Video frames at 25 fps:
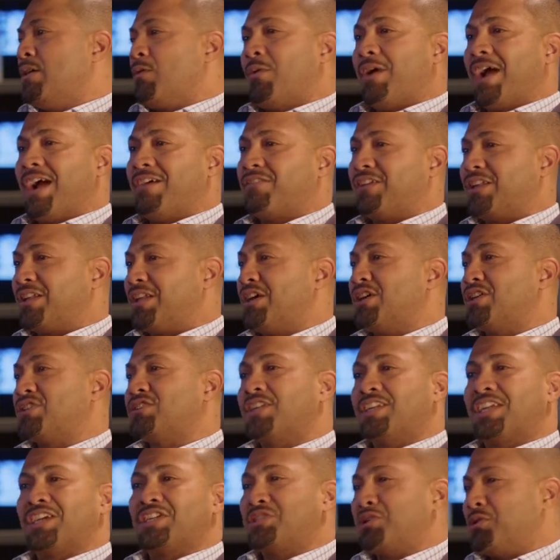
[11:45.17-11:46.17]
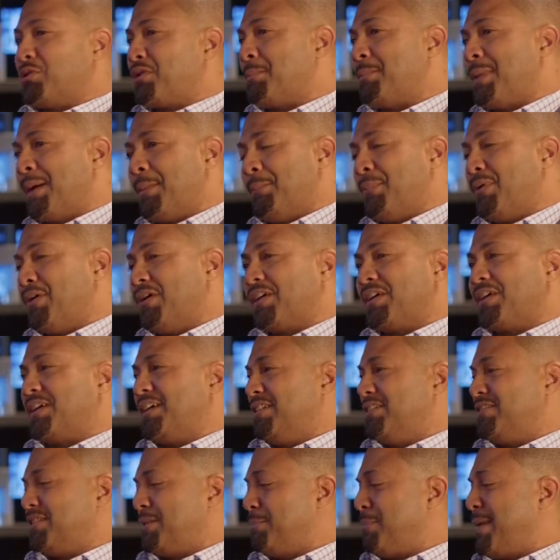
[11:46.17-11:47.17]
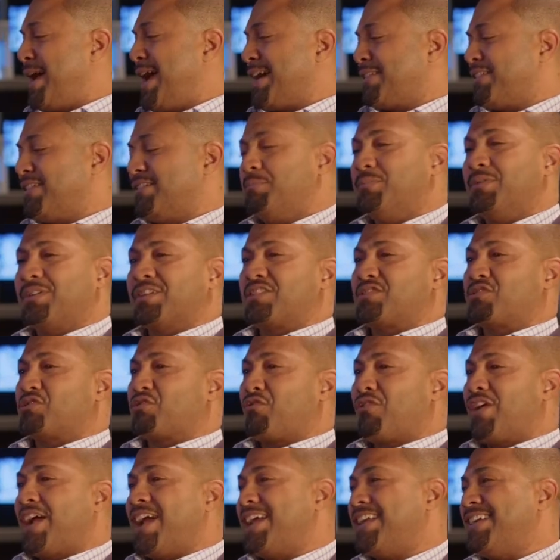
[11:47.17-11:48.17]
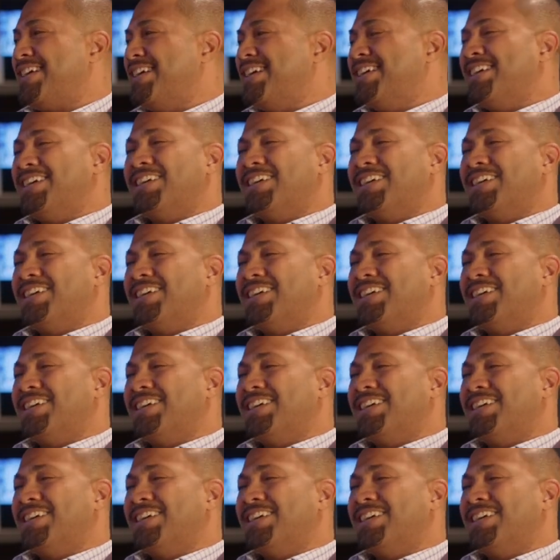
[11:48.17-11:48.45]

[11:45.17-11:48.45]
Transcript: We're having lunch, and I showed him my book, and he said, "Mac, this book is great."